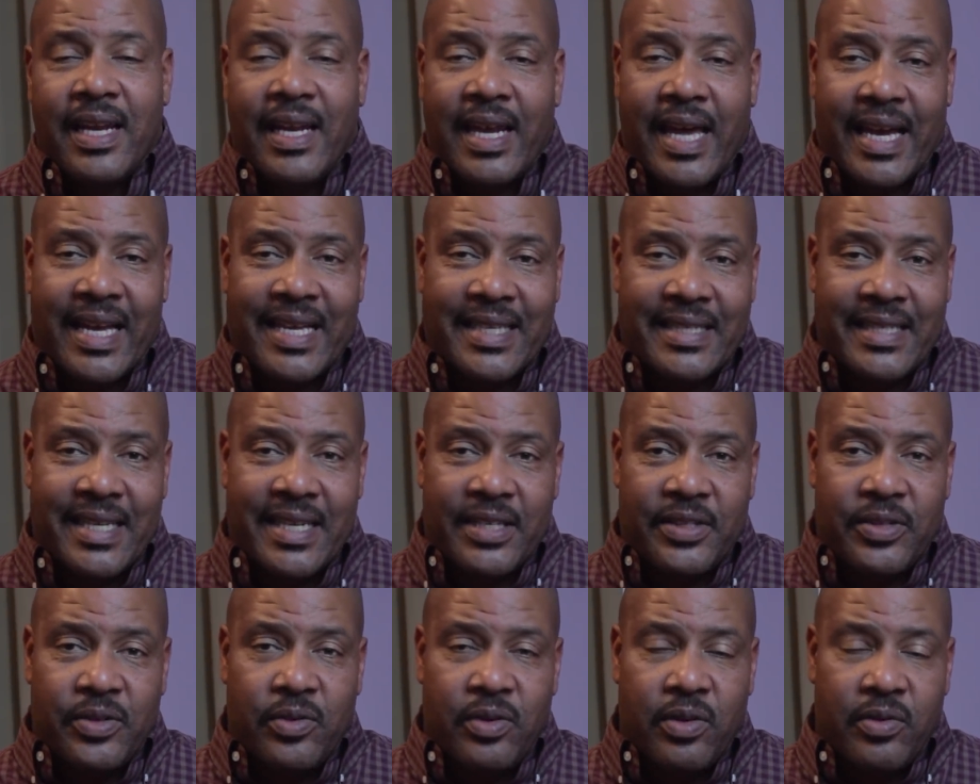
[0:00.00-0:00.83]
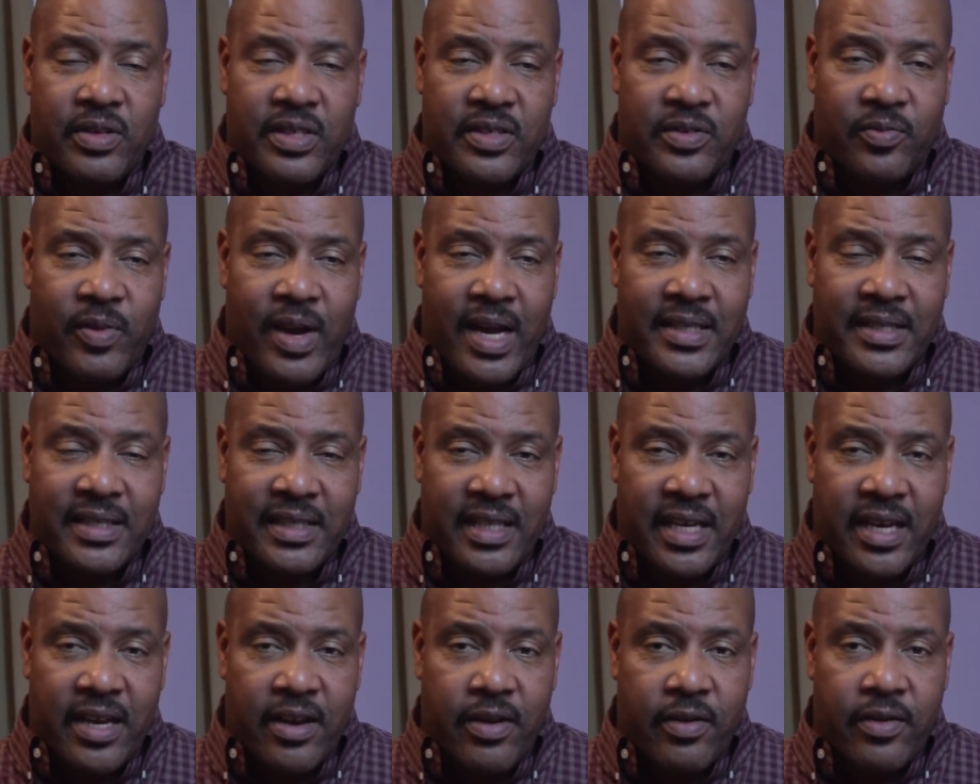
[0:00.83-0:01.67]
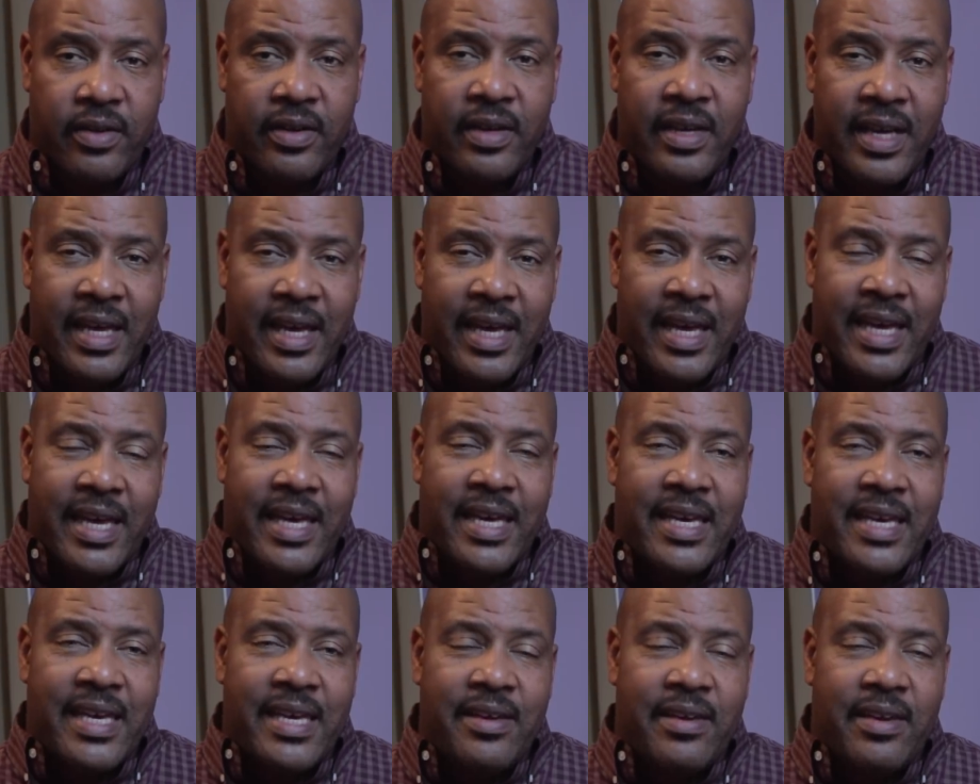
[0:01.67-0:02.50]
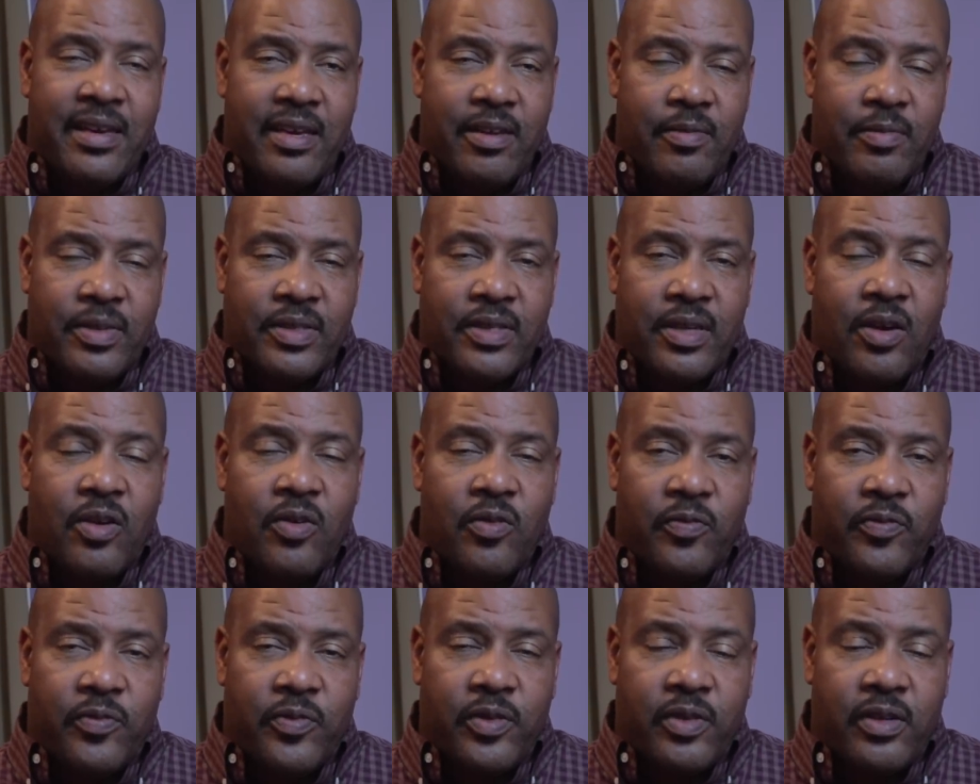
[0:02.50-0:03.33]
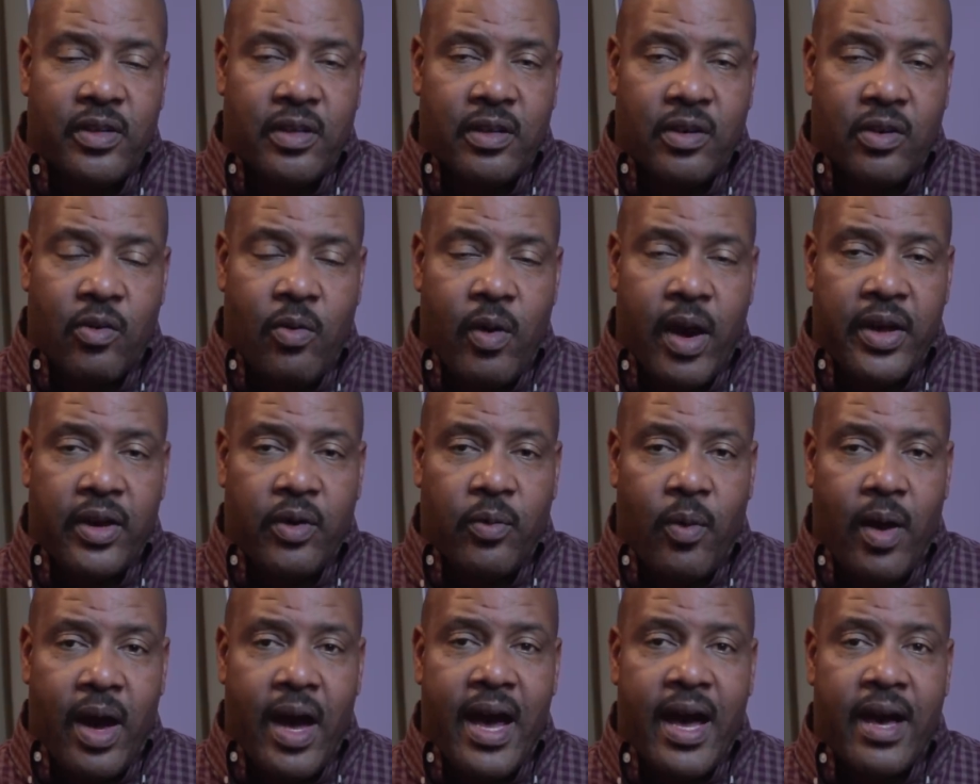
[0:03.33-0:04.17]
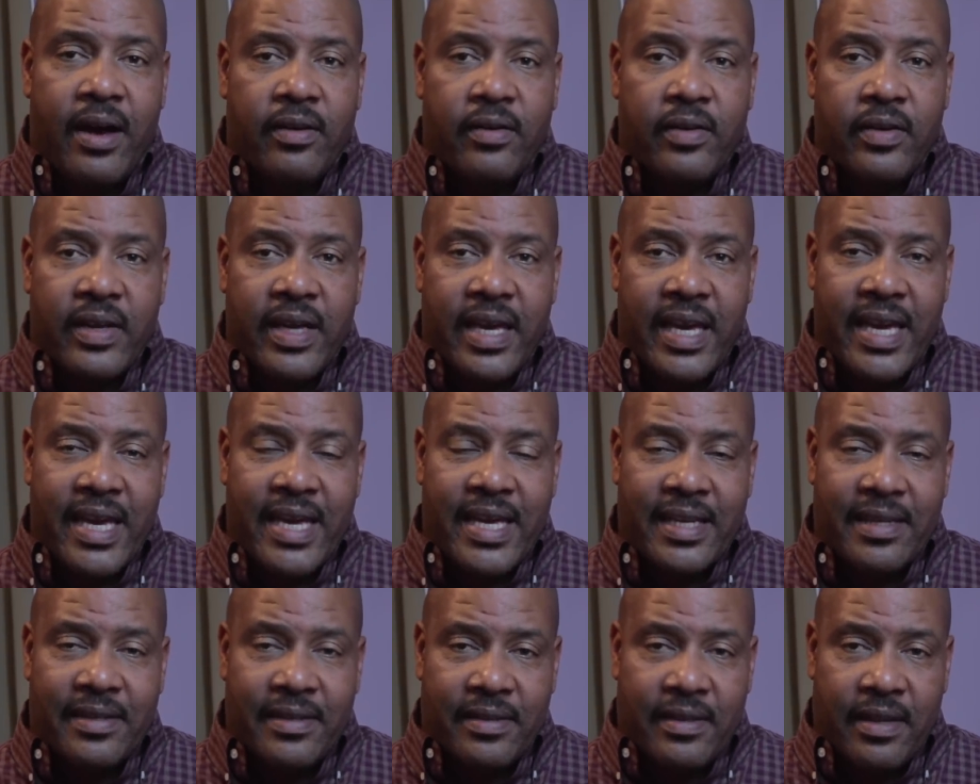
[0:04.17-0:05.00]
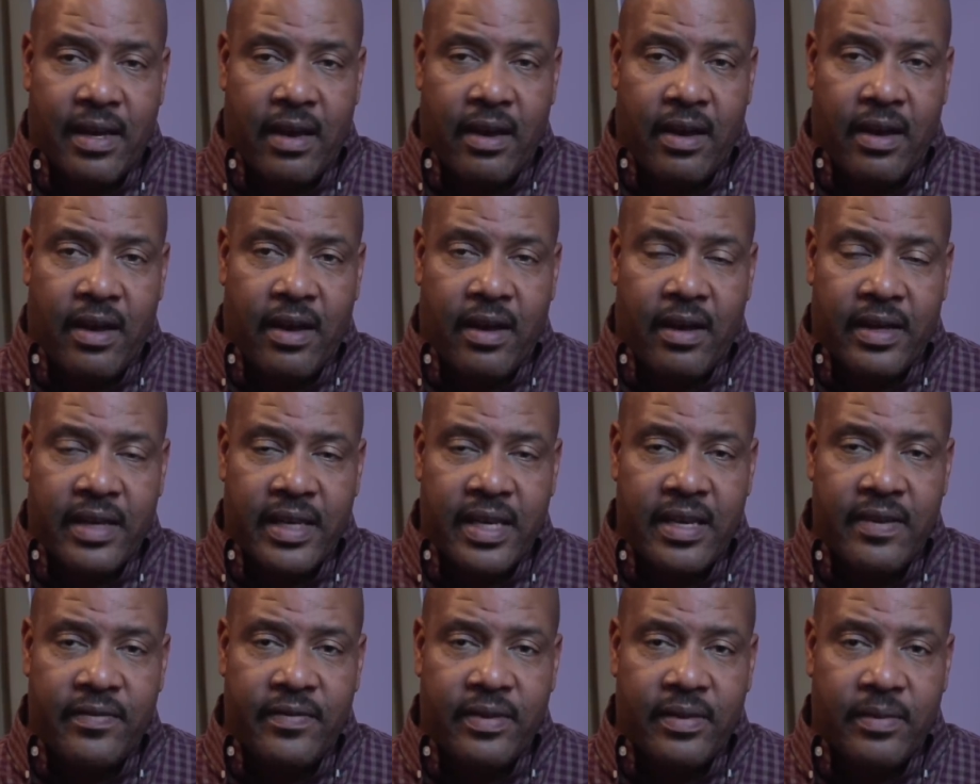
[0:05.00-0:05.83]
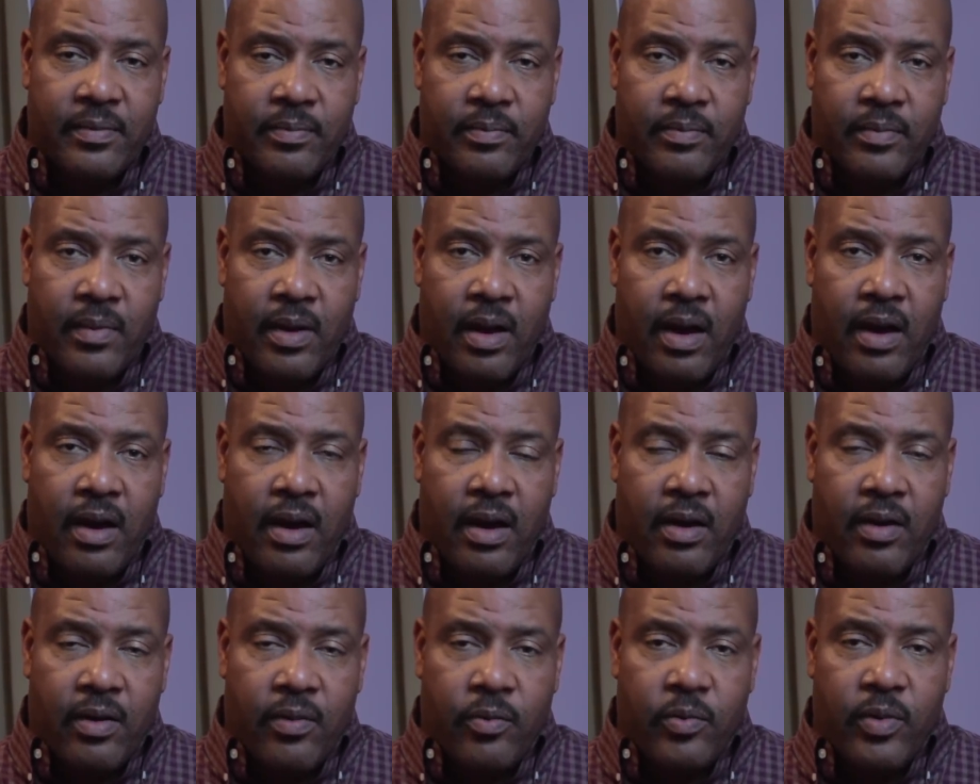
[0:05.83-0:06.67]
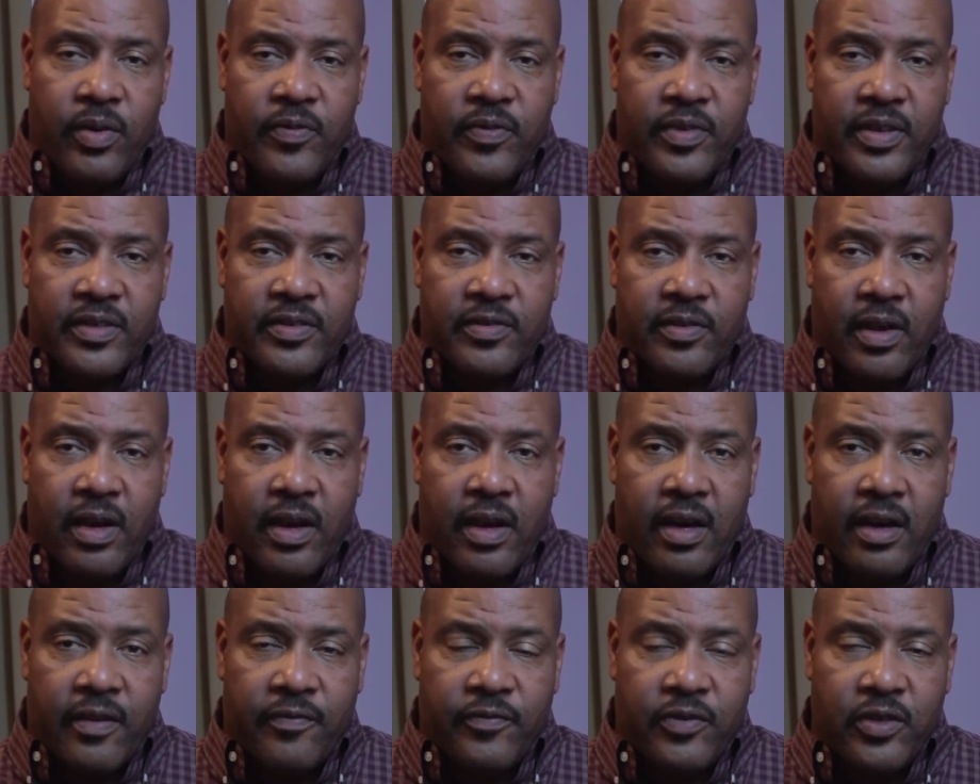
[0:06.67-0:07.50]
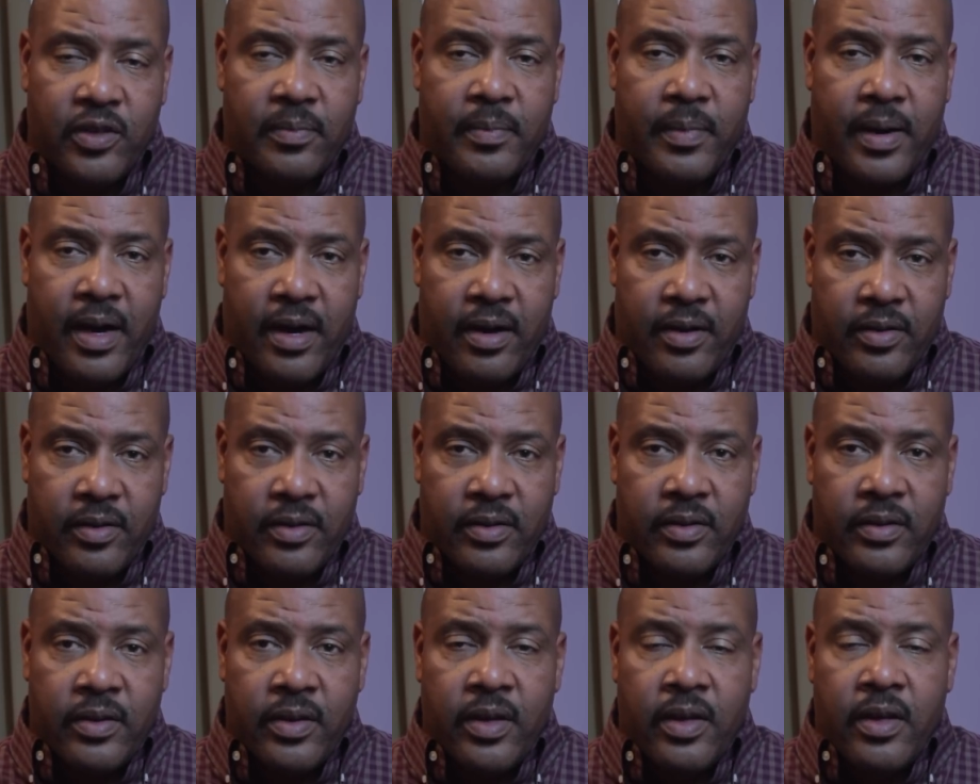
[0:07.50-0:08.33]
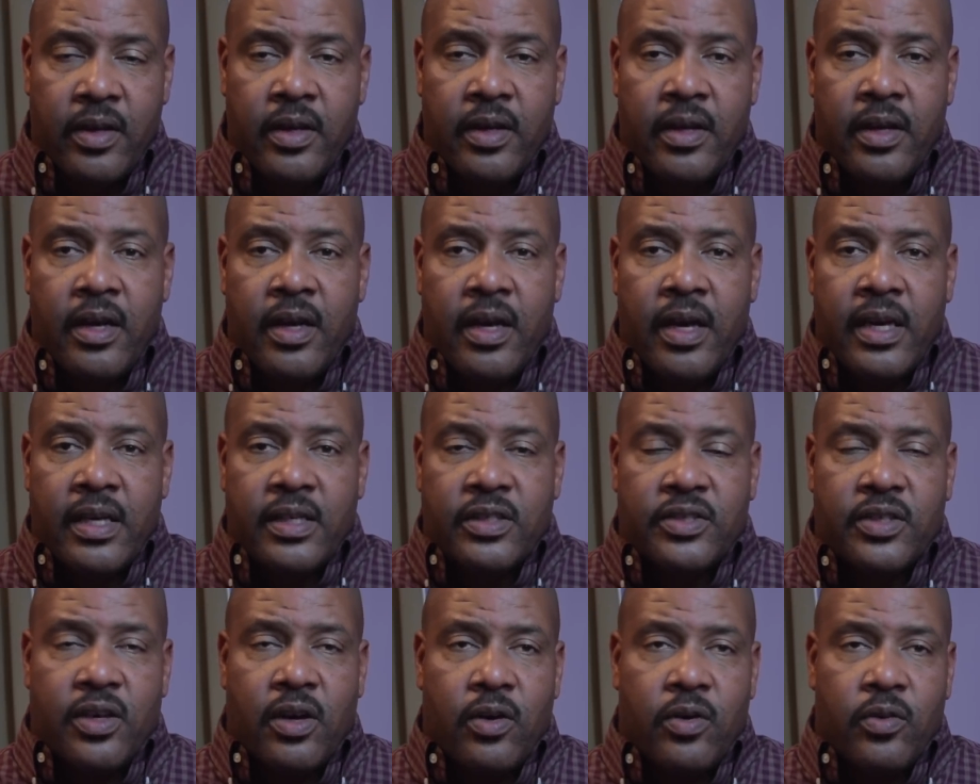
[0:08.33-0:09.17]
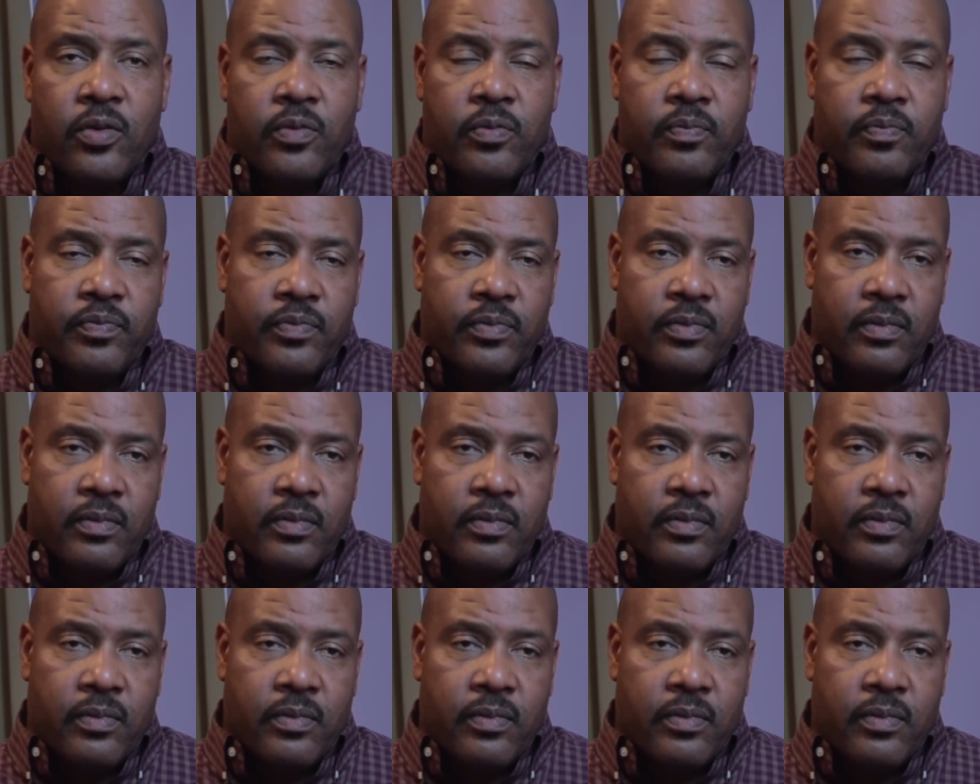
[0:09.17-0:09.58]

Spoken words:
Like I said, during his wrestling era, he was on for quite a while, and even with his football. So